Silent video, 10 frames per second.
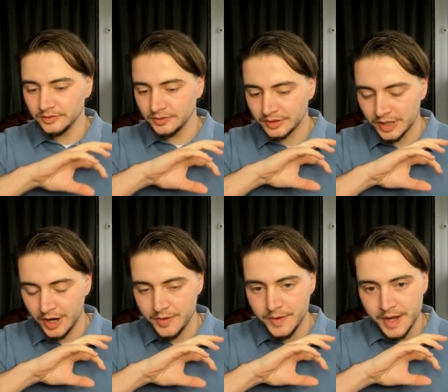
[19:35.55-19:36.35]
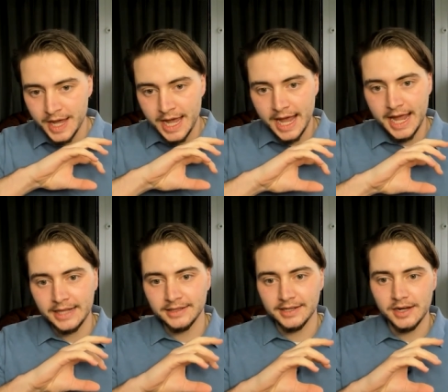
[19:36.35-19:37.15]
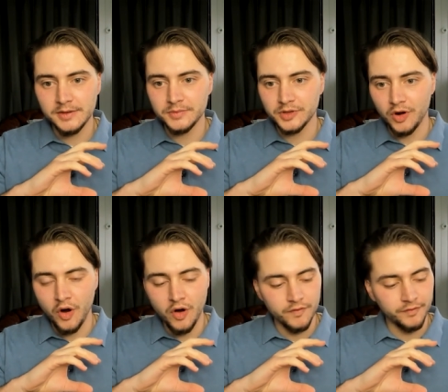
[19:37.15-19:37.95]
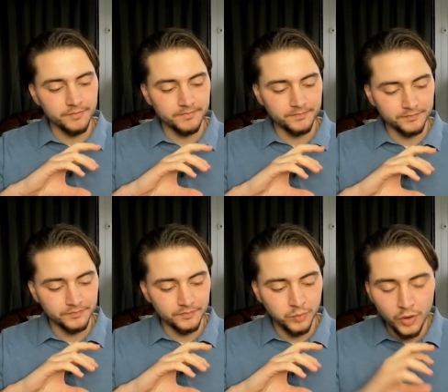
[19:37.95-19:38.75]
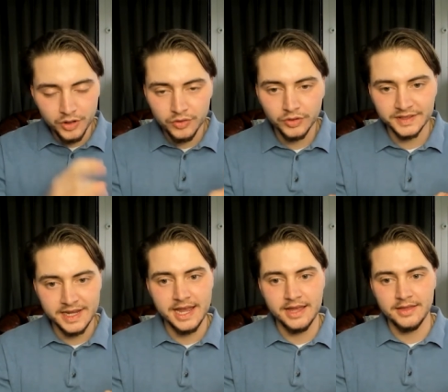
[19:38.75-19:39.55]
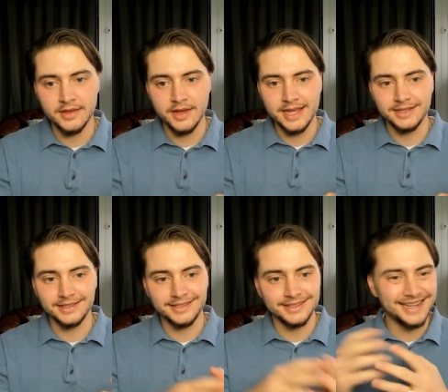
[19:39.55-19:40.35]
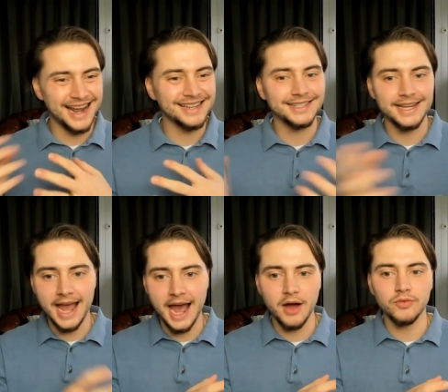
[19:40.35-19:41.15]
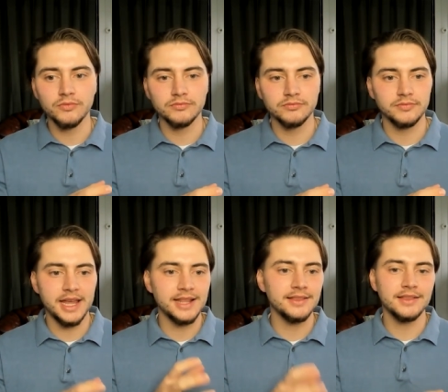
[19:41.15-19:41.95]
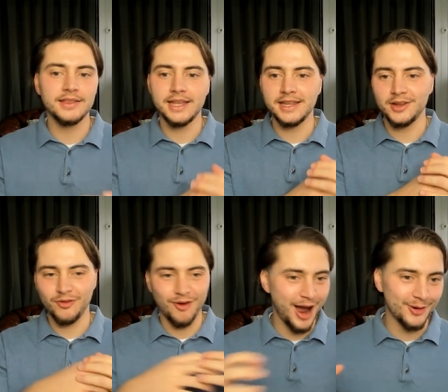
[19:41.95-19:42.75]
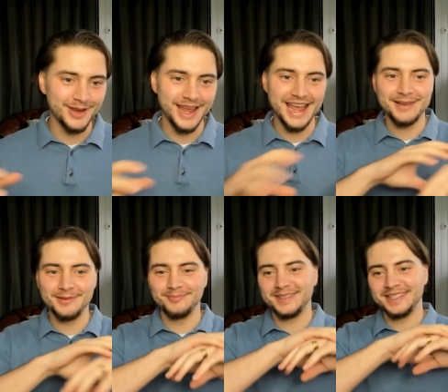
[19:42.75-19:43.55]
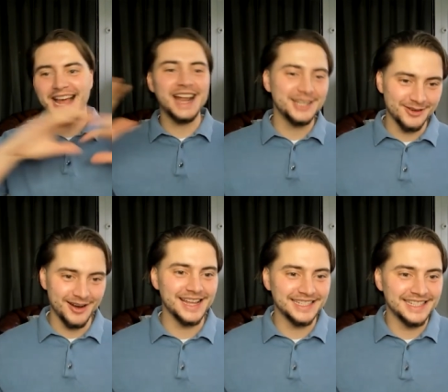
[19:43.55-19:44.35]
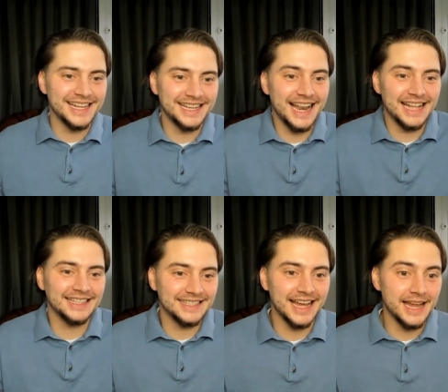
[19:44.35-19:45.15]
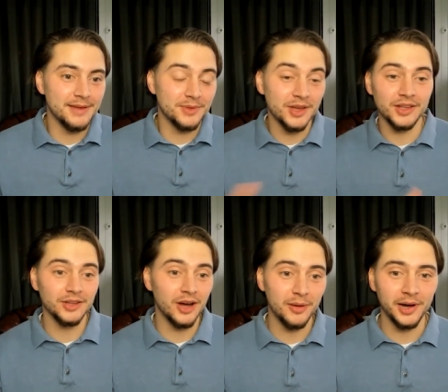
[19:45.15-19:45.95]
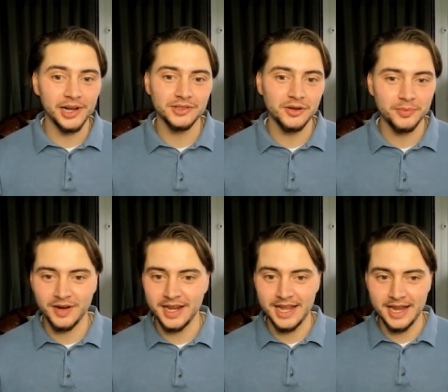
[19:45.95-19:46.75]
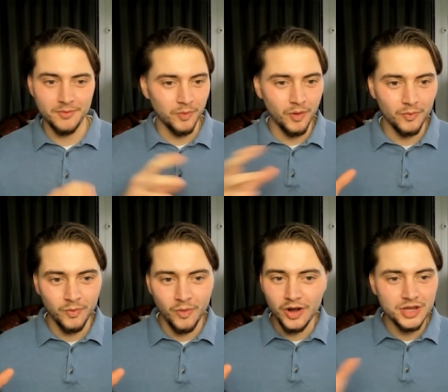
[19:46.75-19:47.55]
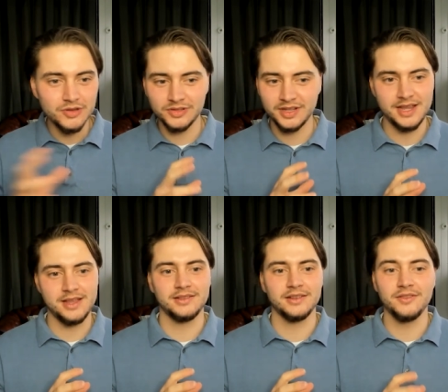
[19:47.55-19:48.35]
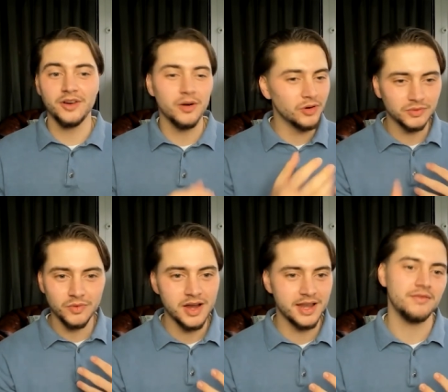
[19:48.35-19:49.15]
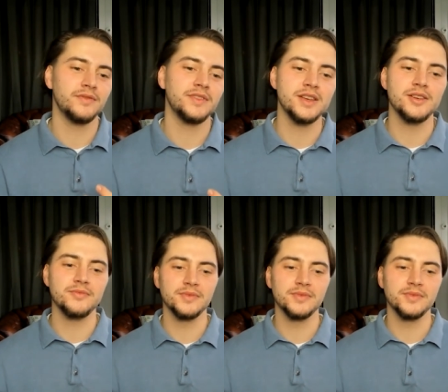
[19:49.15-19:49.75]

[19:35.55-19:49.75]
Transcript: So in terms of what you're seeing that is standing out in the crowded, saturated landscape that our buyers operate in, what are you seeing so far? What's working for you?